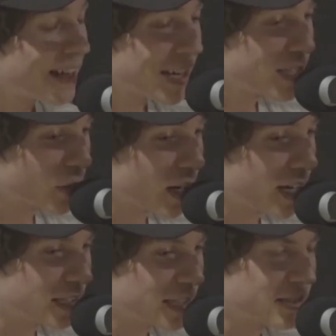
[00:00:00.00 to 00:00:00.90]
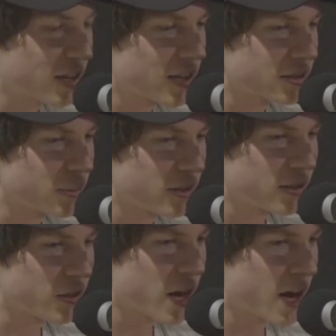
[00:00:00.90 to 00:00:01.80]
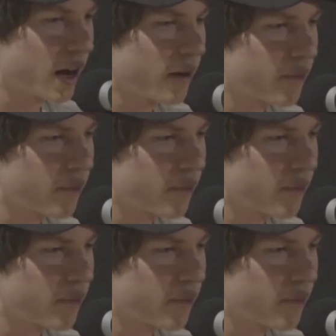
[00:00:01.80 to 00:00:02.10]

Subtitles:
He's great. He's awesome, and